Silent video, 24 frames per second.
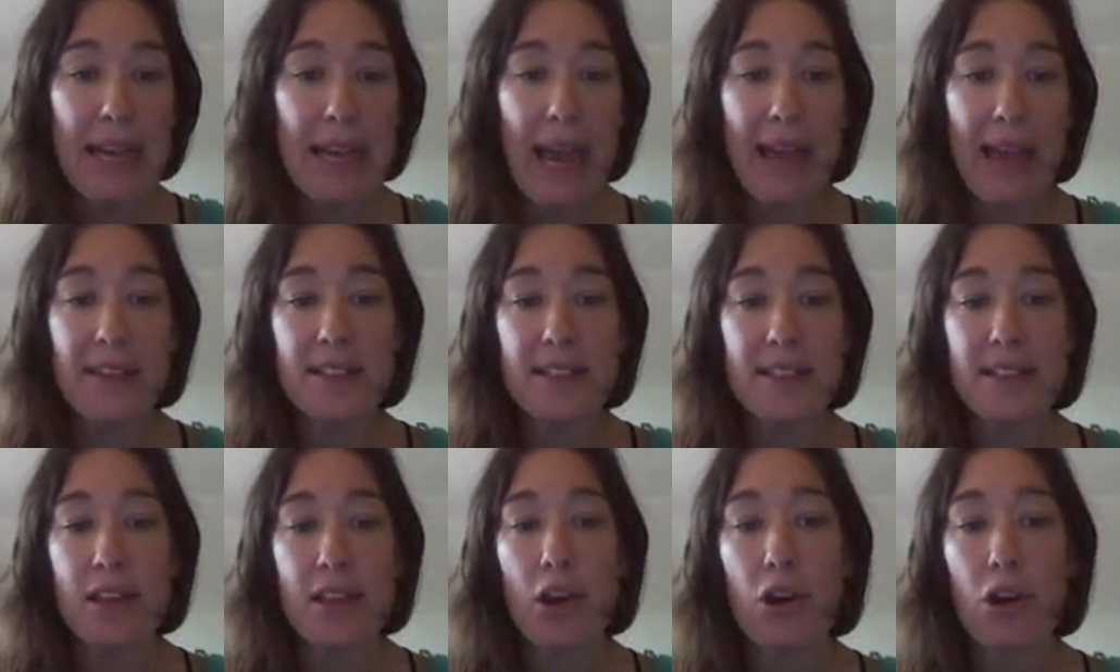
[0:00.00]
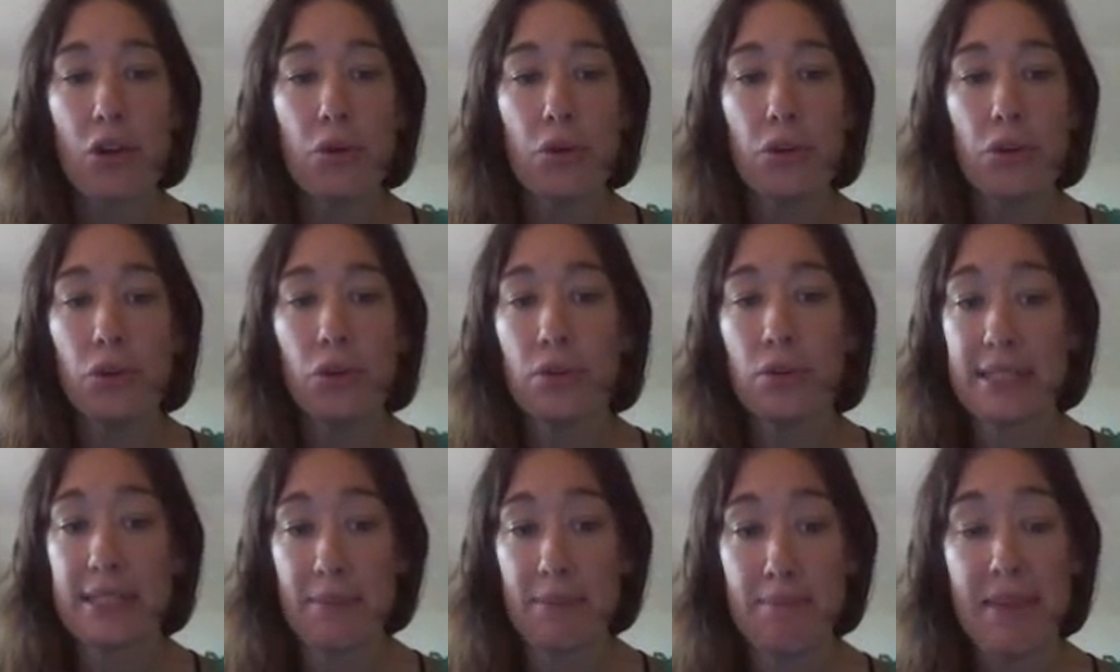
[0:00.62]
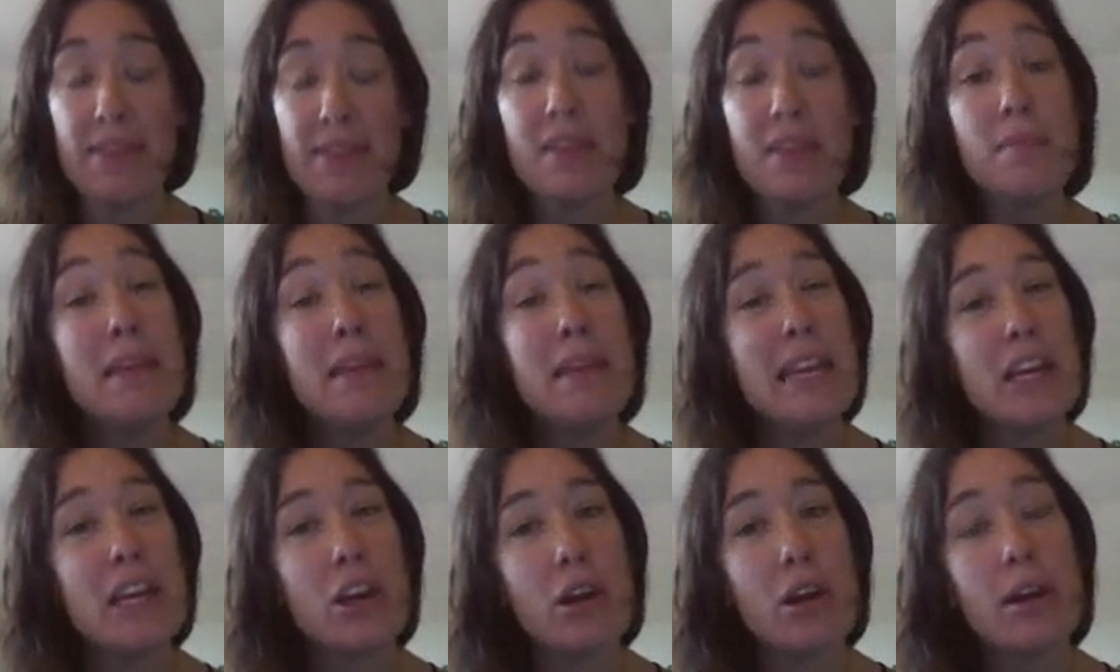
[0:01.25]
And so you'll submit them
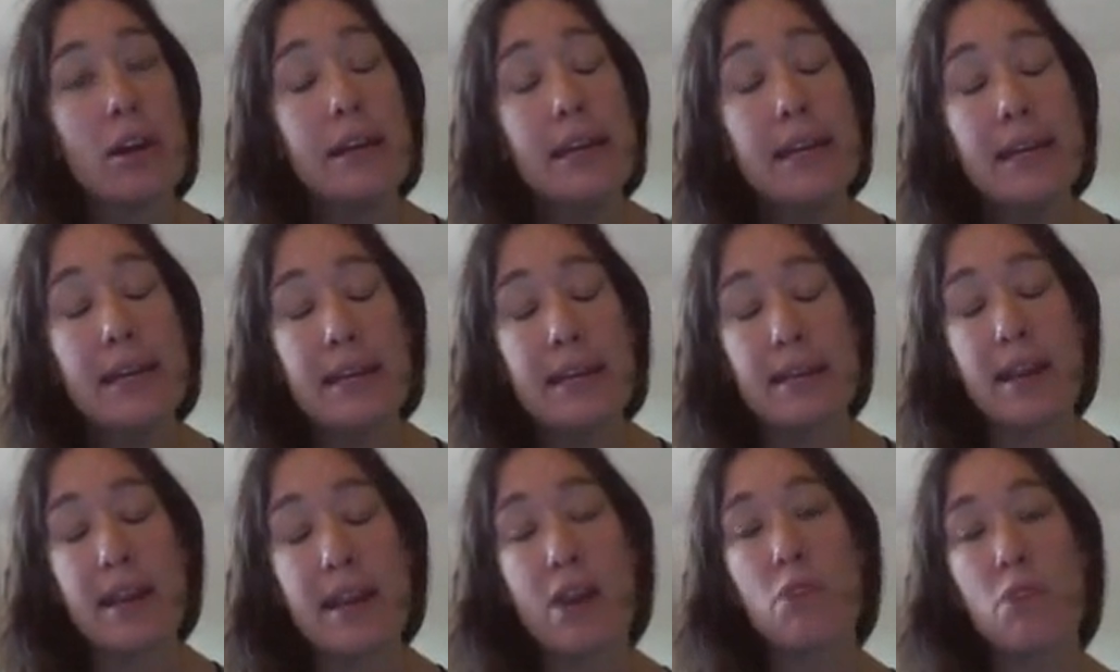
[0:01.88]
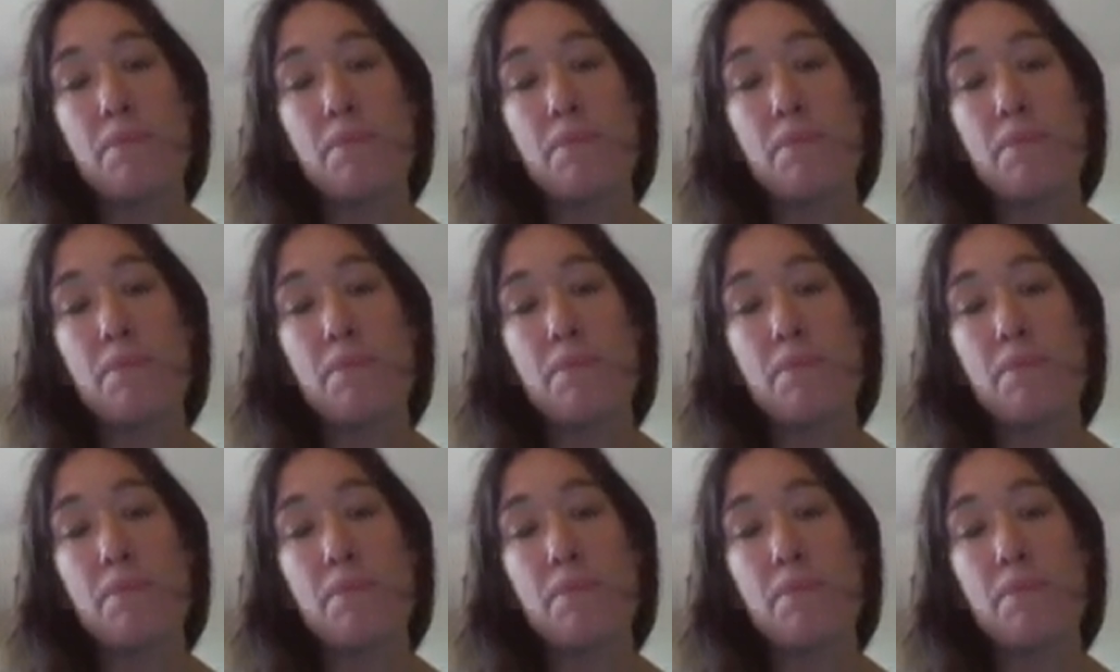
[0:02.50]
here. Now,